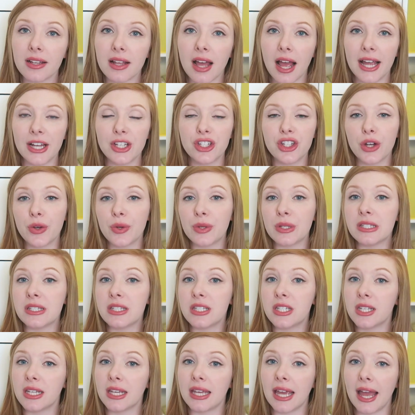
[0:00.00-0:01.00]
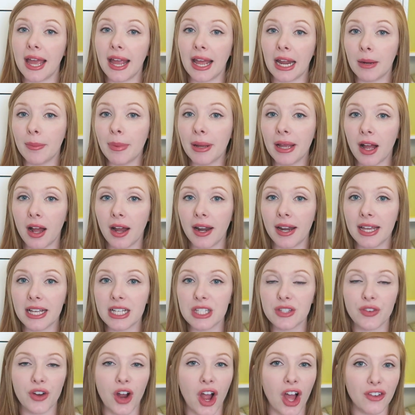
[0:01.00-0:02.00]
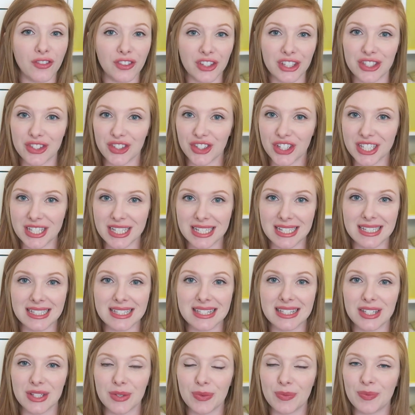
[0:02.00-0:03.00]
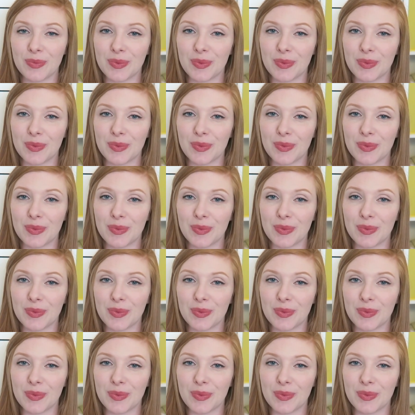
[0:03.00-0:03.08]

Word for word: I chose to get antibiotics for obvious reasons